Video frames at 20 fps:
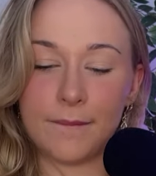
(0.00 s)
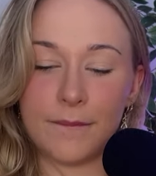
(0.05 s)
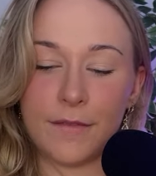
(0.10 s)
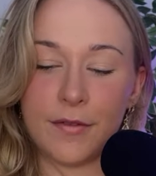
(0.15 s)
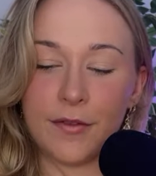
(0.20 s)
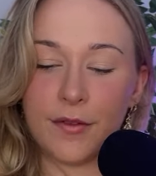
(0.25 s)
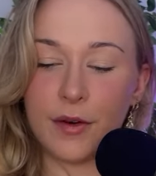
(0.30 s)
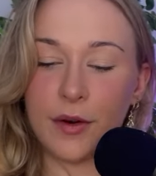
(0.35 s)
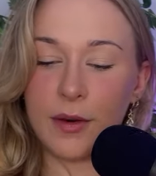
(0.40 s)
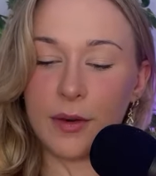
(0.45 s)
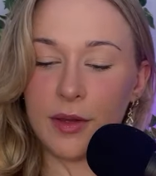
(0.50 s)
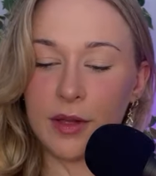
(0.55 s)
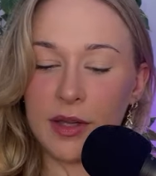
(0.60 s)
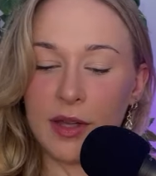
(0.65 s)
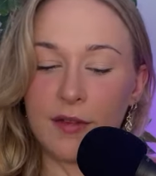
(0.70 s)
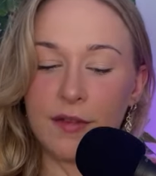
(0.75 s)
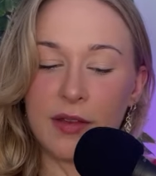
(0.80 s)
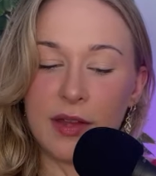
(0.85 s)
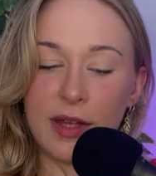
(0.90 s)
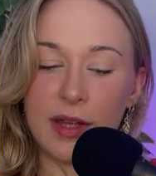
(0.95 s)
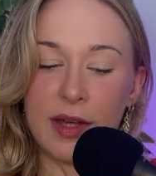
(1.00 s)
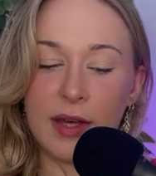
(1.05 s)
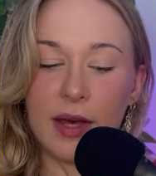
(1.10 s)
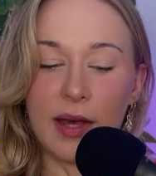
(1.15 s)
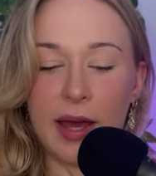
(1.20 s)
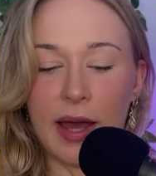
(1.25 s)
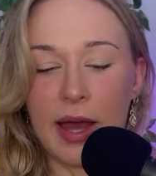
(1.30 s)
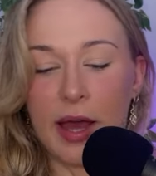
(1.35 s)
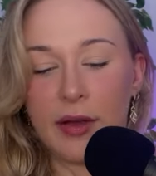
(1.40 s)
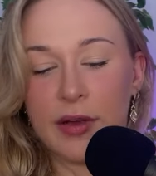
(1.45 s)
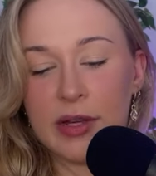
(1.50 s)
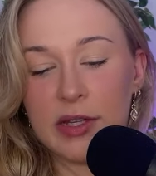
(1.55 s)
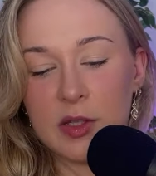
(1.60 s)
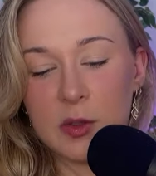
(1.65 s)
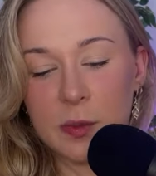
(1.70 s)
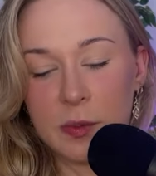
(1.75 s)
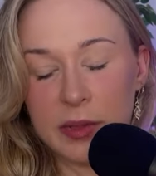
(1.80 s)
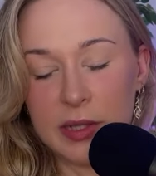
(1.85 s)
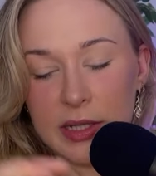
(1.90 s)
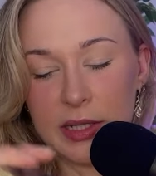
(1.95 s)
for the lovely
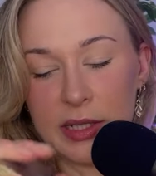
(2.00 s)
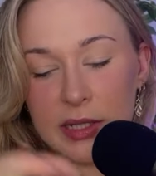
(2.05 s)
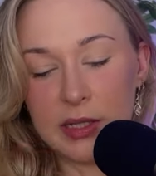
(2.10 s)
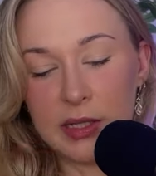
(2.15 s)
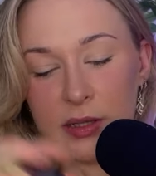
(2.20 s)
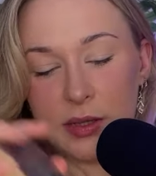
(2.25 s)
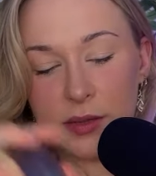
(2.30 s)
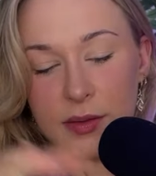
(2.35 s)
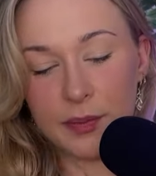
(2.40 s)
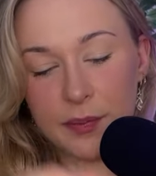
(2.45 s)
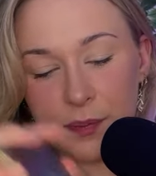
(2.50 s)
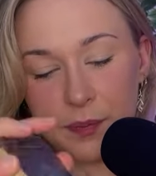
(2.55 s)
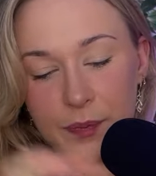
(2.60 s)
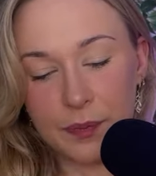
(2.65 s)
Aries, please.